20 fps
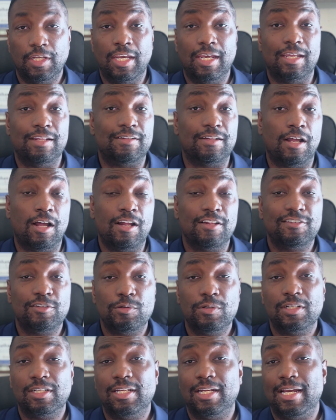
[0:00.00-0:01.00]
It's
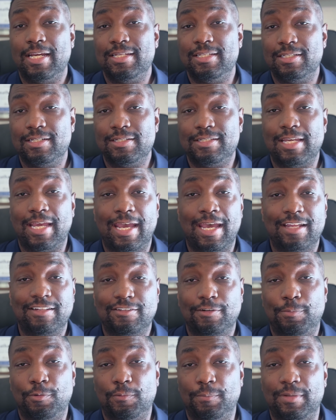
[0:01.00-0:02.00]
also a good idea to
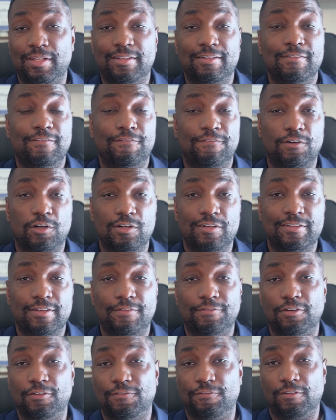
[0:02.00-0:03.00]
ask permission first
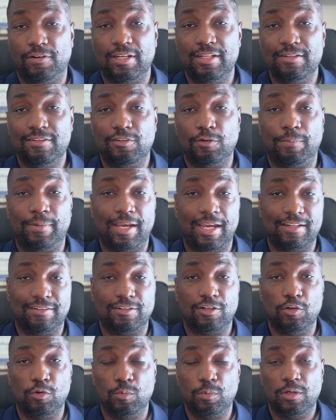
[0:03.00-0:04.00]
of your friends or
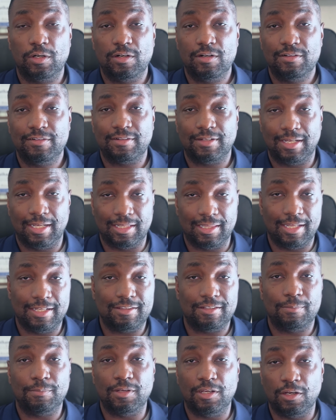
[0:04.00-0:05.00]
past coworkers and let
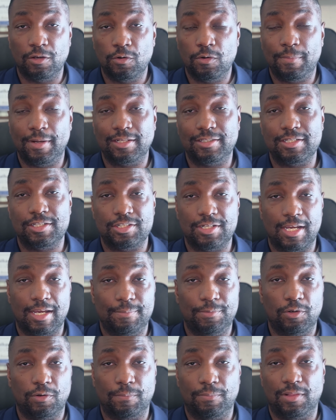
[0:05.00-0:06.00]
them know about the
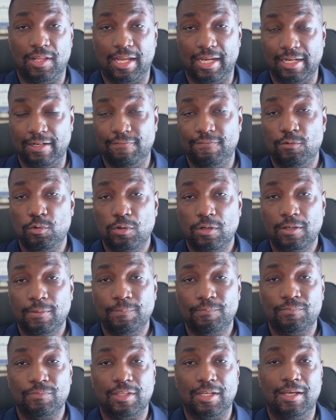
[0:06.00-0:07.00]
job you're applying for
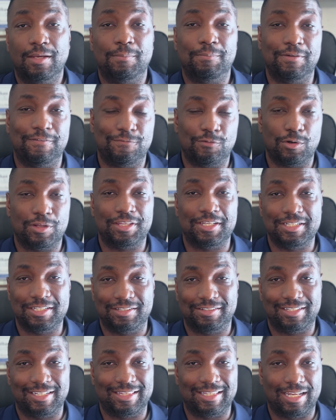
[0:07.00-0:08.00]
before they
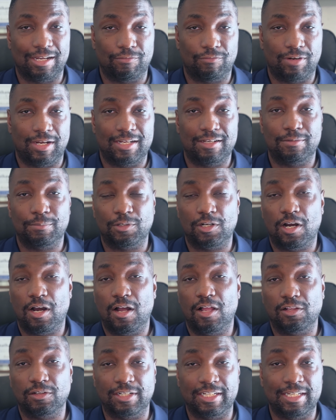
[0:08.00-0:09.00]
just get that random
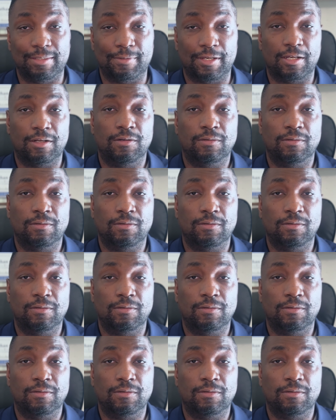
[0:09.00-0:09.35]
call or email.